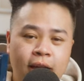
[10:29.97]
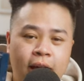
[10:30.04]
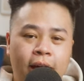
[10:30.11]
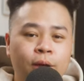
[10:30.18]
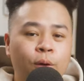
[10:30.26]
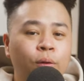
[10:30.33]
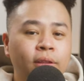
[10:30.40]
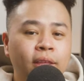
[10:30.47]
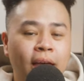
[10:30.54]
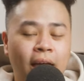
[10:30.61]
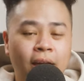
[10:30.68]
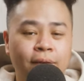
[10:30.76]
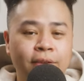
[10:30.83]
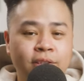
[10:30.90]
I only
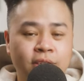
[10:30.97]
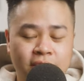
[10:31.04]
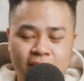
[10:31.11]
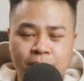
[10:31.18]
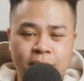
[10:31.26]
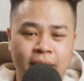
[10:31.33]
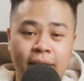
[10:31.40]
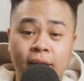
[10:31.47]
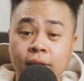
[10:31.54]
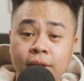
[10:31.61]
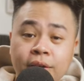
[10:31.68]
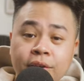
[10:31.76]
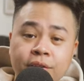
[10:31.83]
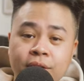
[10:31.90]
have it to give me a
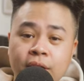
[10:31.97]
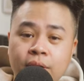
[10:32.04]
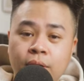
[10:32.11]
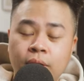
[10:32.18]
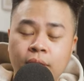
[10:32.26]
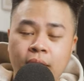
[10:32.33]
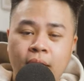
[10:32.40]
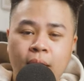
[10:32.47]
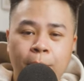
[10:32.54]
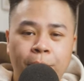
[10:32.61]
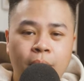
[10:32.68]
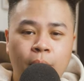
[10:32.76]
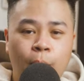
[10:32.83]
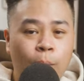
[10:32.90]
cleaner signal,
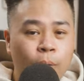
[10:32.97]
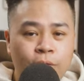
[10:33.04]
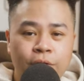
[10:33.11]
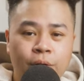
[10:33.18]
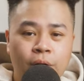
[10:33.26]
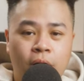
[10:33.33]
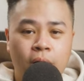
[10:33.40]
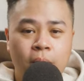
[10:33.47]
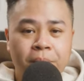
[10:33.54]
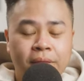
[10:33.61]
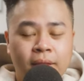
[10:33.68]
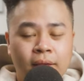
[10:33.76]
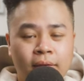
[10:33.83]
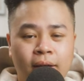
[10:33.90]
but
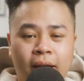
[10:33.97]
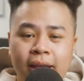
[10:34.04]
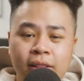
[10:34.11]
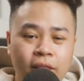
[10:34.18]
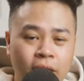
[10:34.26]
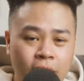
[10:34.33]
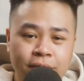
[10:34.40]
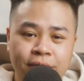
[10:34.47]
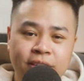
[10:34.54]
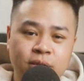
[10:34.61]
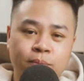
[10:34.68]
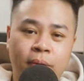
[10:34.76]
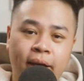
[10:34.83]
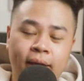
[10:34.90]
overall, I love
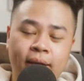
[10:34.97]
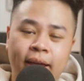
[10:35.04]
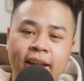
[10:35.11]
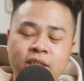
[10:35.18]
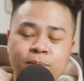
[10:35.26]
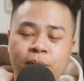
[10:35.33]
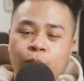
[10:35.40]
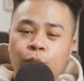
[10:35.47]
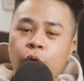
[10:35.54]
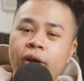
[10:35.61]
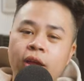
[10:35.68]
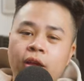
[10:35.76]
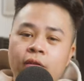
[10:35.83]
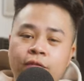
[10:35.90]
this mic and it's been
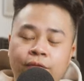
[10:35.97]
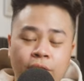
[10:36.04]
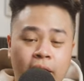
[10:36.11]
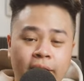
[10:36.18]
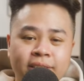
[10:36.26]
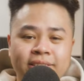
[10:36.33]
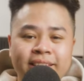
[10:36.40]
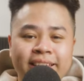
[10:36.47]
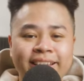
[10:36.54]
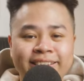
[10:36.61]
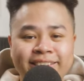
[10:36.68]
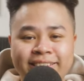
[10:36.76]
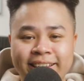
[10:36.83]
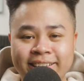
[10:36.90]
working flawlessly
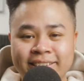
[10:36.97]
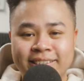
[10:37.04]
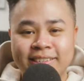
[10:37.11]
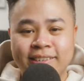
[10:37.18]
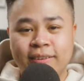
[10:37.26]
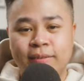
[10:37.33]
since.